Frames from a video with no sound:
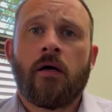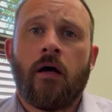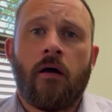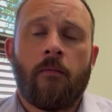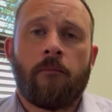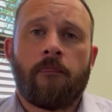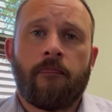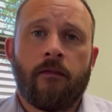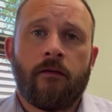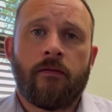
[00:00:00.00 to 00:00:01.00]

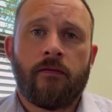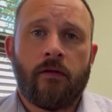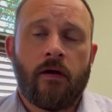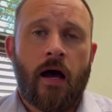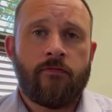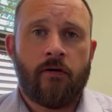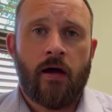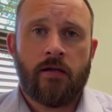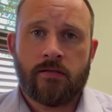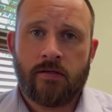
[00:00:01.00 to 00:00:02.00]
Um, I
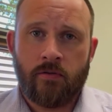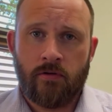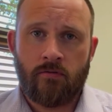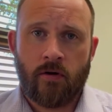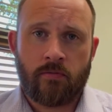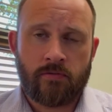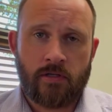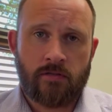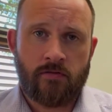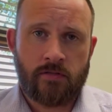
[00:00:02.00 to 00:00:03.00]
find as someone who
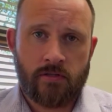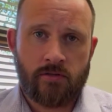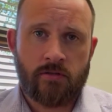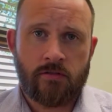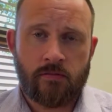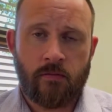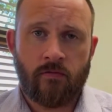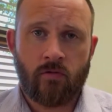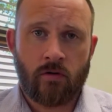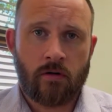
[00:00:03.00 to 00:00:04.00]
represents physicians
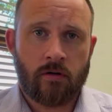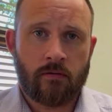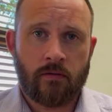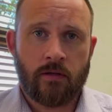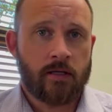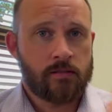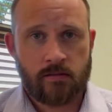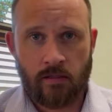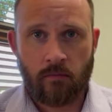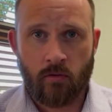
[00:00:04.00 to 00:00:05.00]
before the
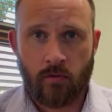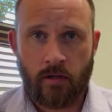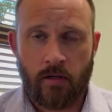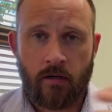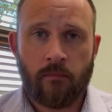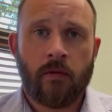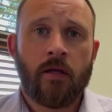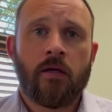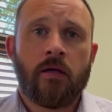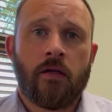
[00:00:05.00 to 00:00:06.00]
licensing board here,
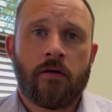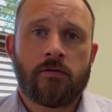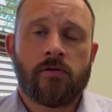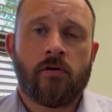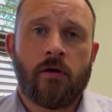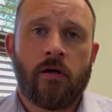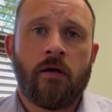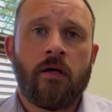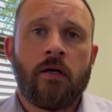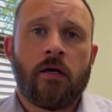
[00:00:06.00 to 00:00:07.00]
in Arizona.